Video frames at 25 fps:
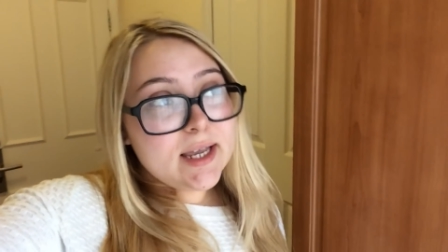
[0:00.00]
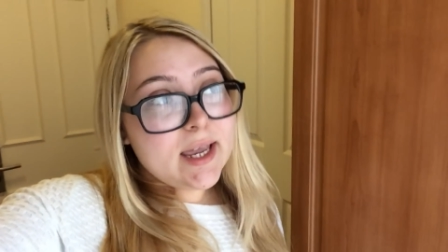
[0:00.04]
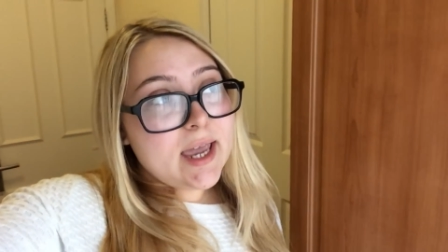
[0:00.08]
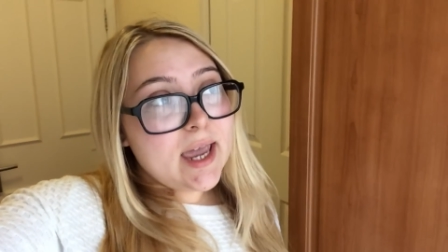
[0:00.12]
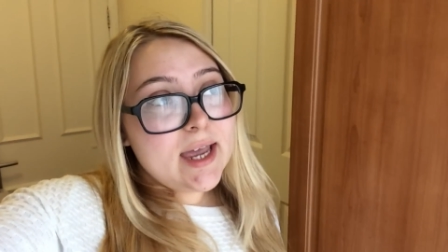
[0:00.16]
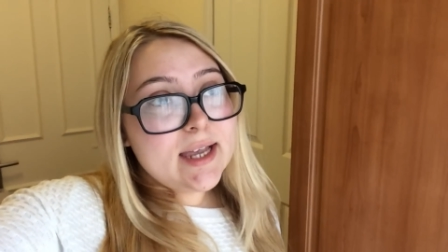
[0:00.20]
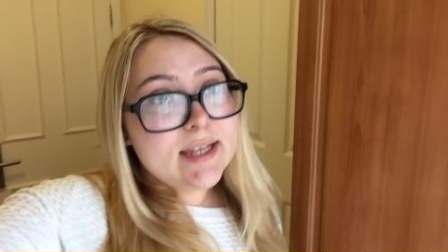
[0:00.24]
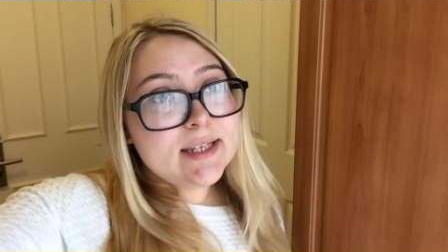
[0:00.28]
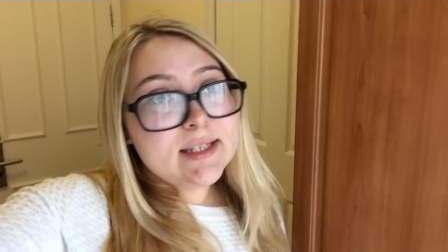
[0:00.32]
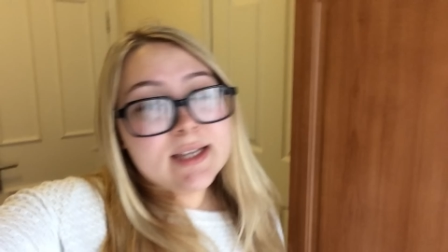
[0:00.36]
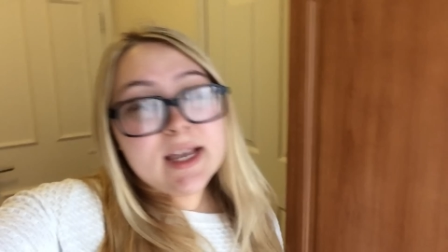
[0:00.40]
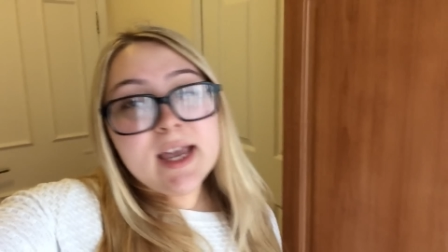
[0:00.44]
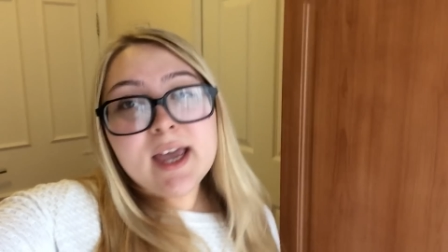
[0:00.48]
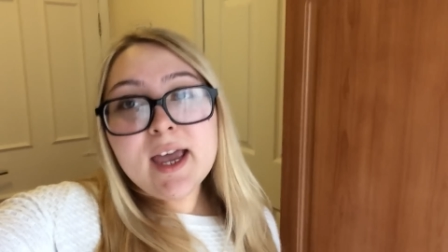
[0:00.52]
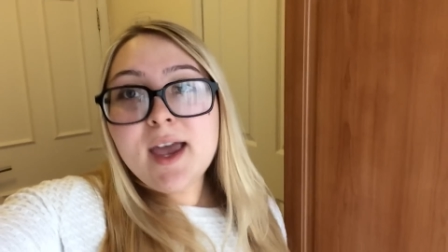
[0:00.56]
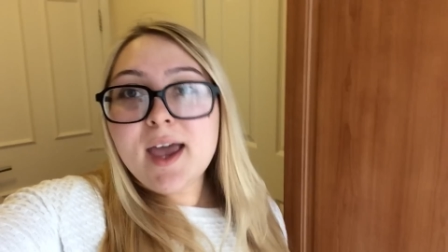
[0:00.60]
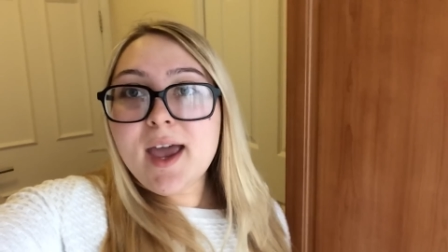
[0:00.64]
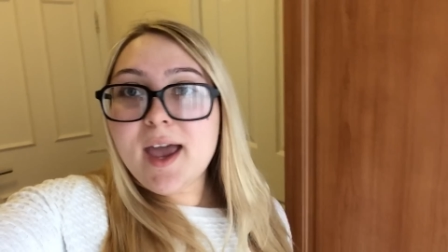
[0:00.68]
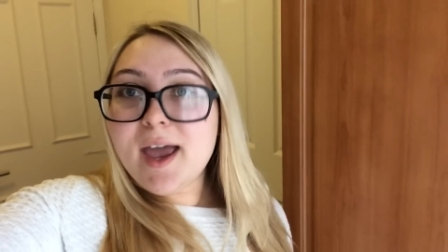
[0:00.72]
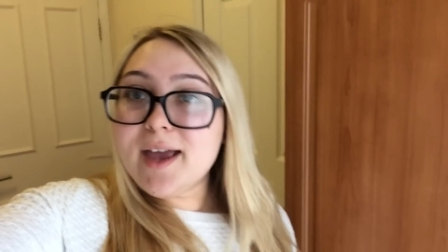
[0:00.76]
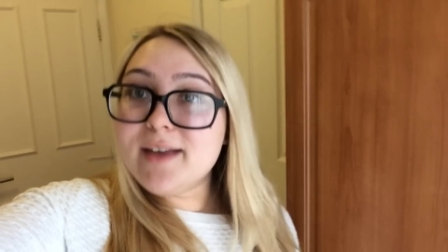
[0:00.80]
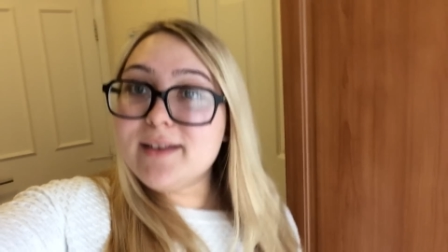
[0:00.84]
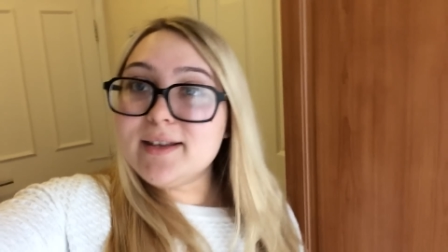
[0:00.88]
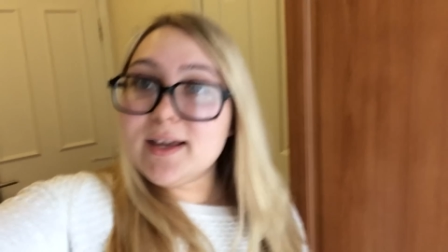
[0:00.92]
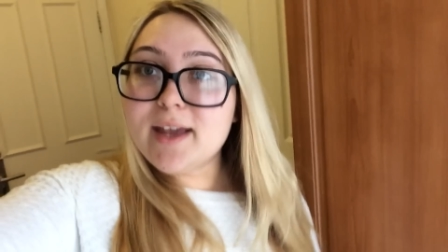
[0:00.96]
I guess,
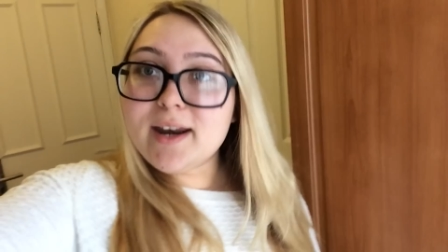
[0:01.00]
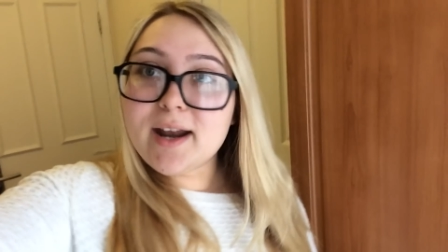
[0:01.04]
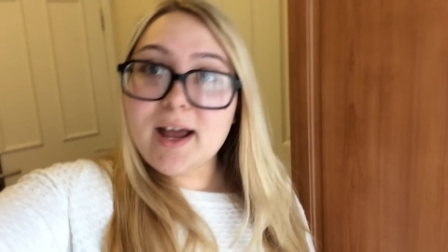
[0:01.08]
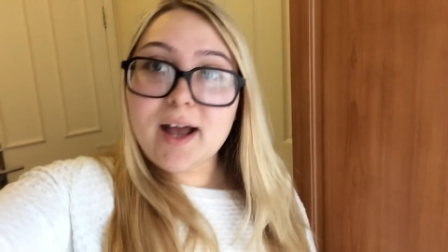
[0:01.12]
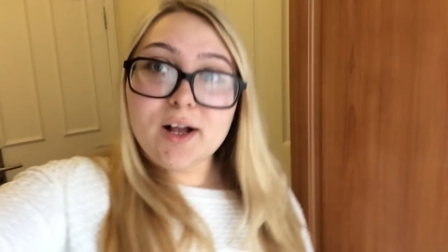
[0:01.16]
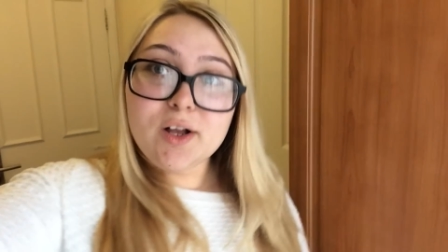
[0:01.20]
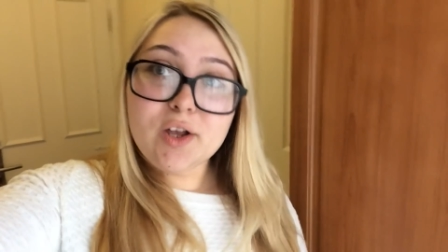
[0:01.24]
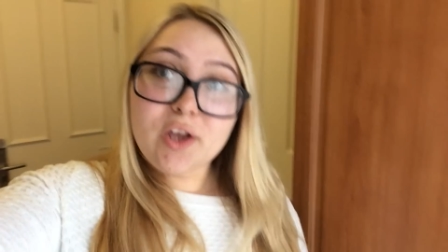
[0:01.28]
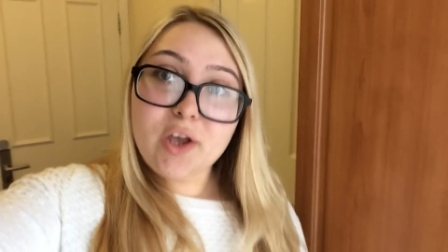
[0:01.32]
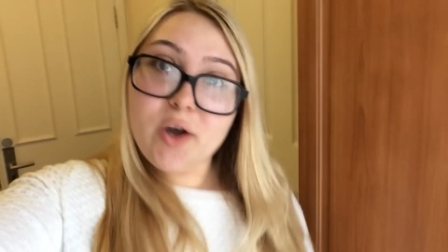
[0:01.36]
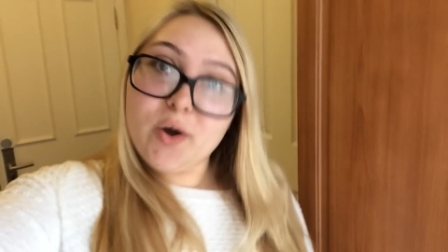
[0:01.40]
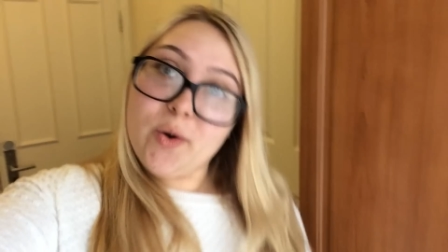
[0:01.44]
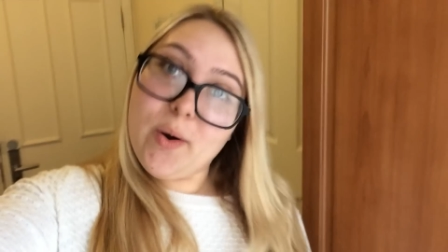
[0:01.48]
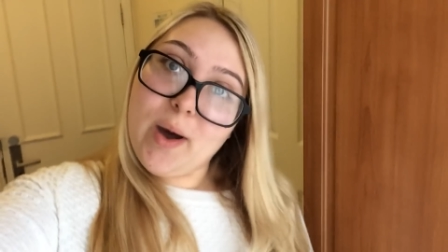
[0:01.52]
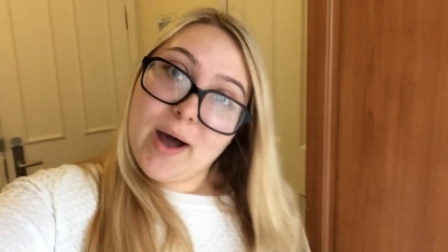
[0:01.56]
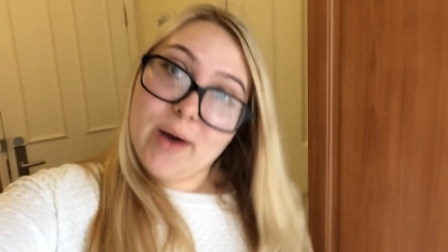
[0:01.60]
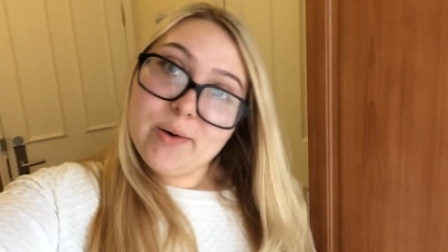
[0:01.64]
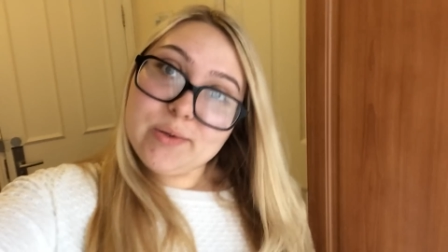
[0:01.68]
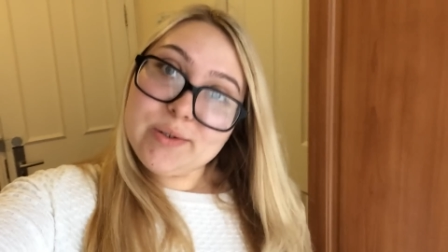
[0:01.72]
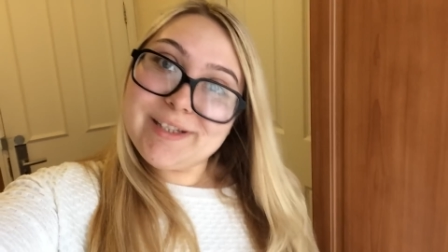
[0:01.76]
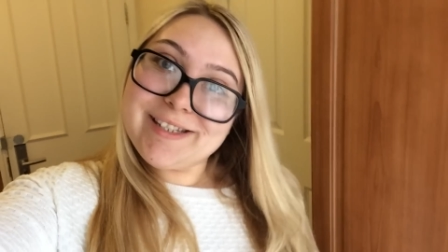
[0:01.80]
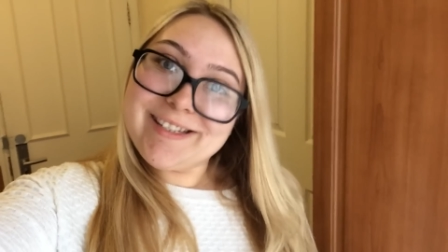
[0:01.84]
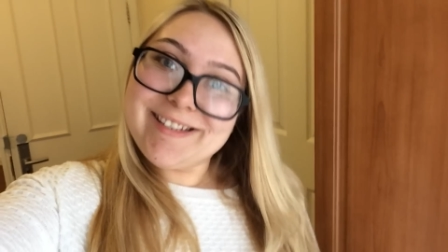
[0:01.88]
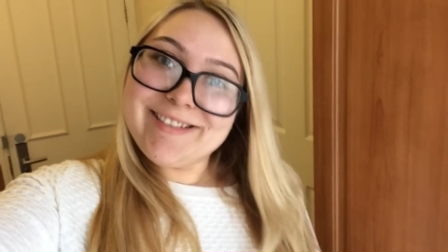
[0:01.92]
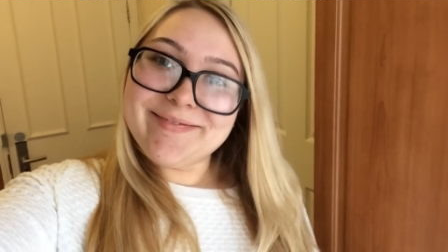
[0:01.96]
and then I'll go
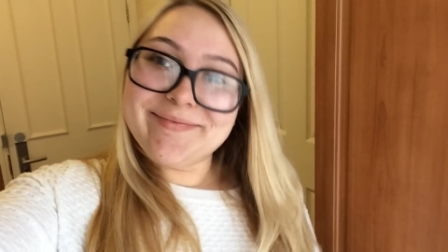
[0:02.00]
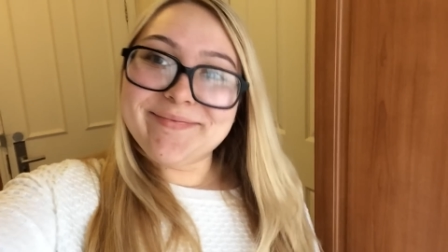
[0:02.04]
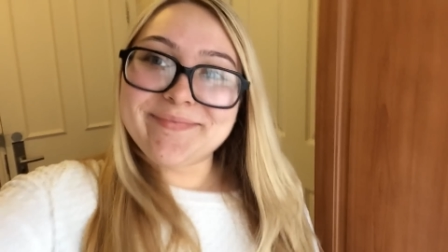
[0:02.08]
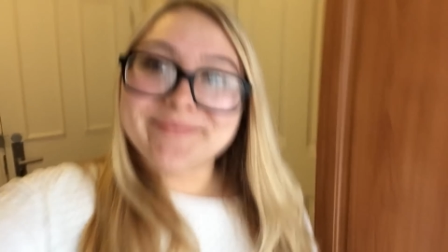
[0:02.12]
out.